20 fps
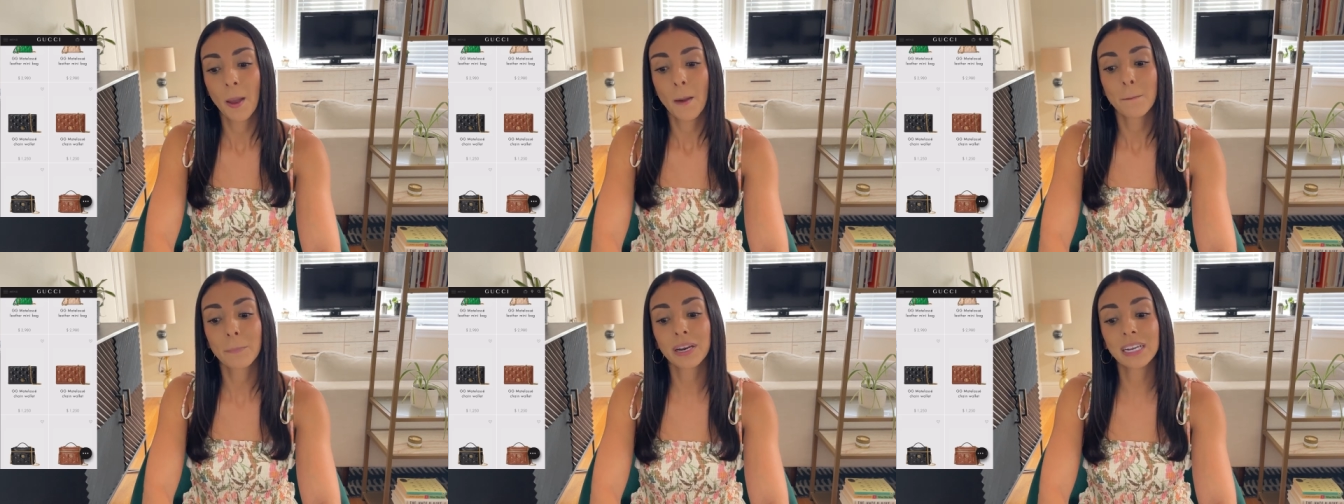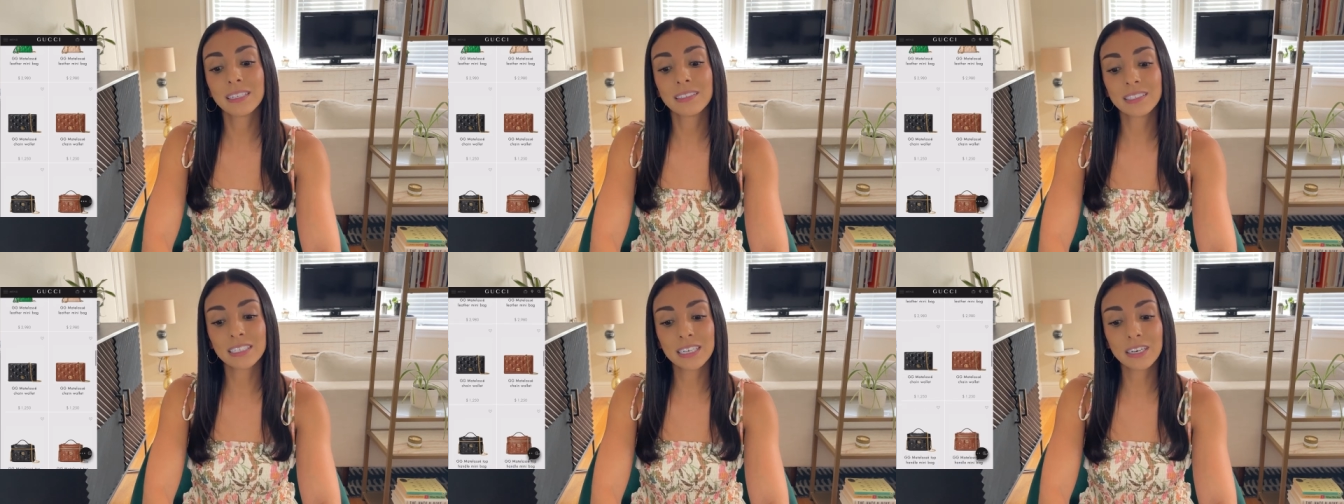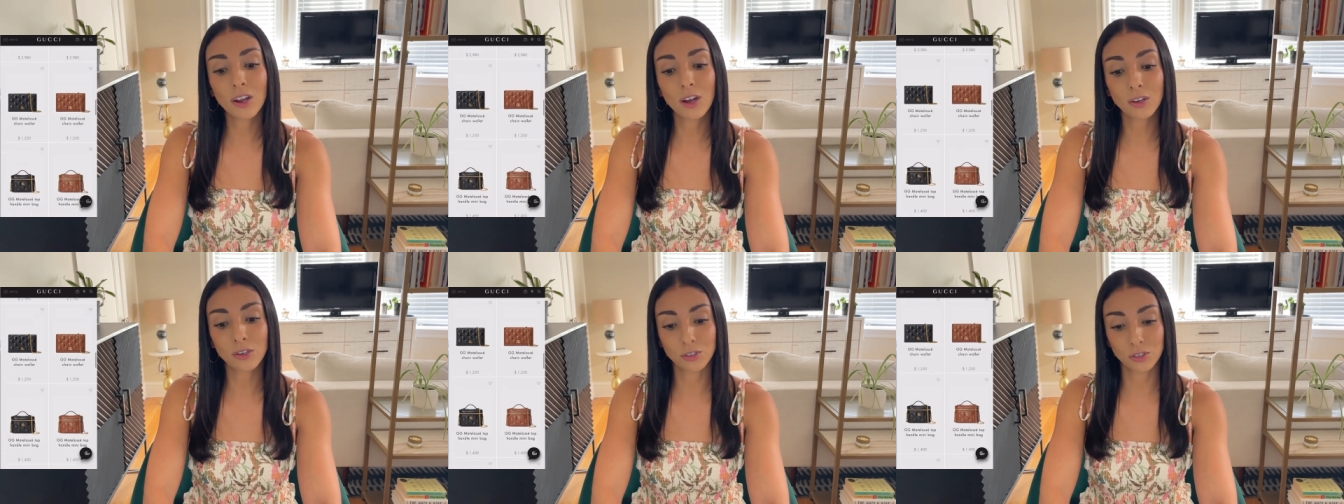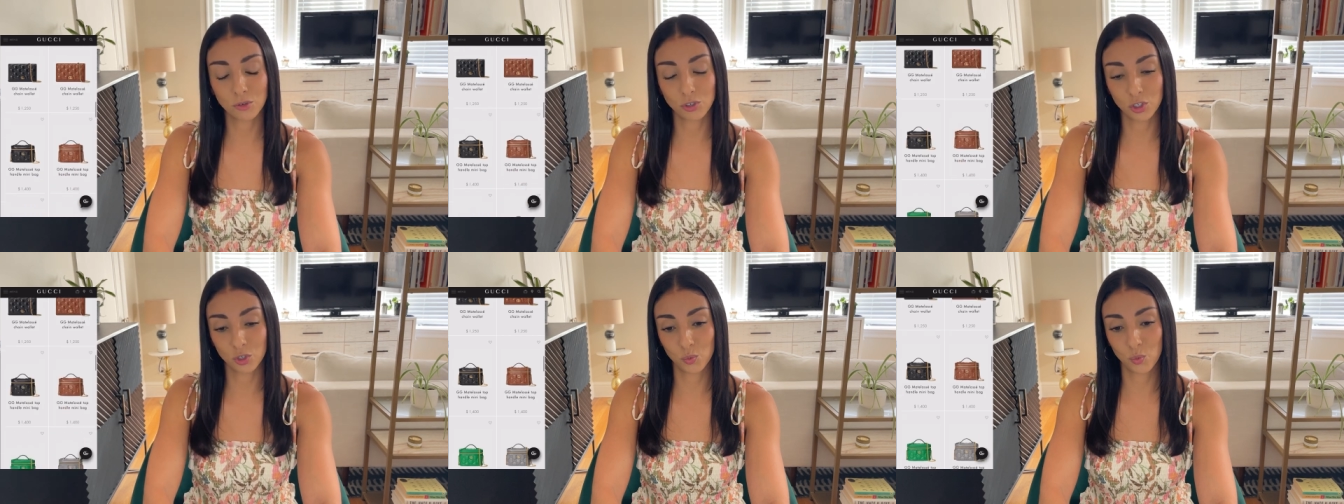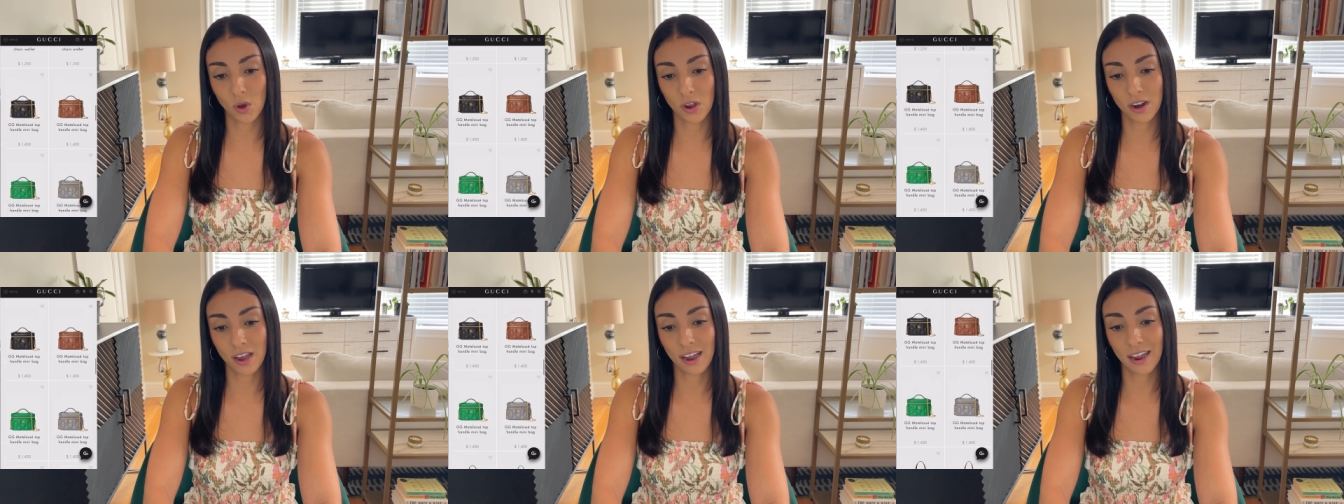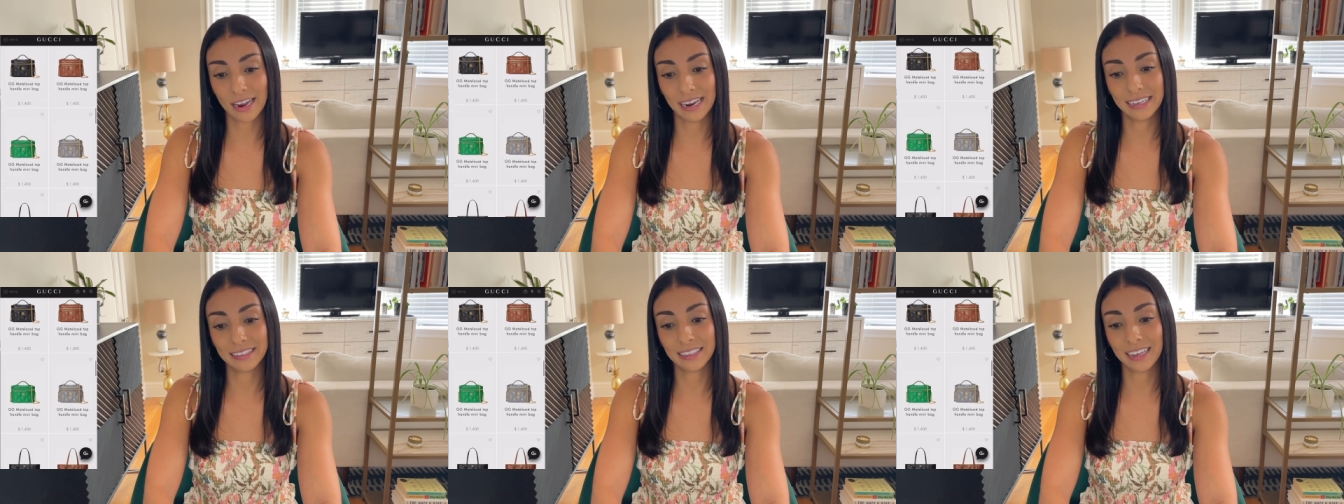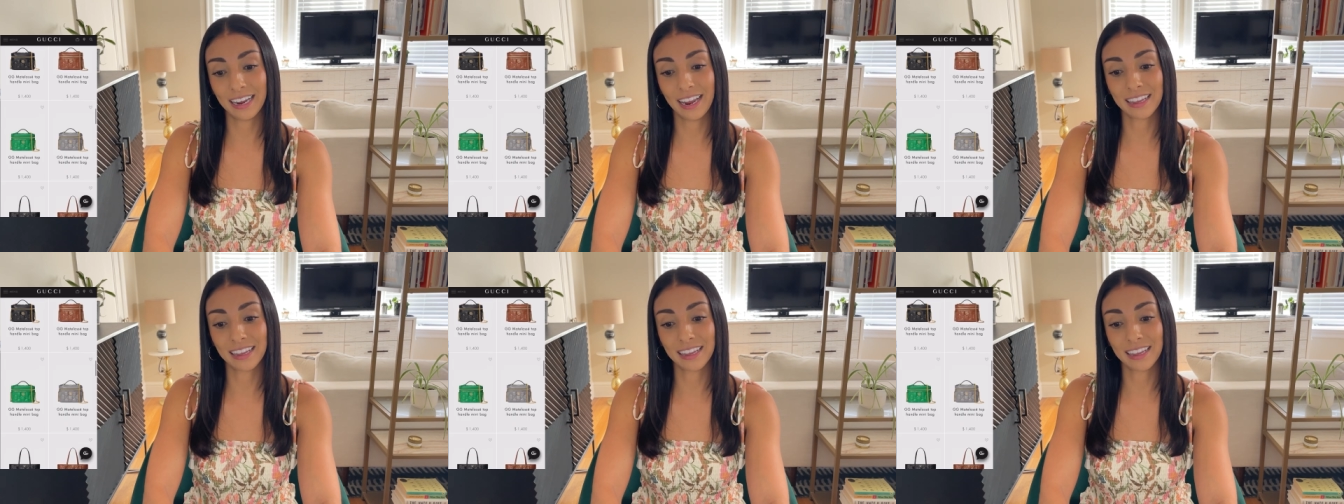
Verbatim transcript: But I did also just want to highlight,